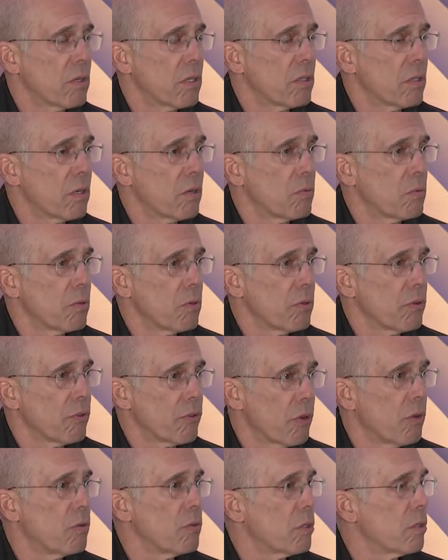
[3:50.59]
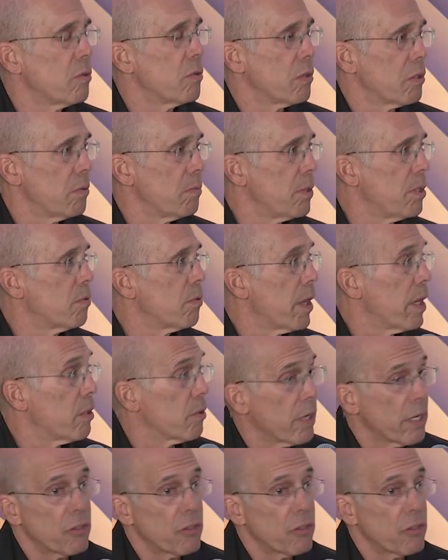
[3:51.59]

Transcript: in our world is only going to be greater.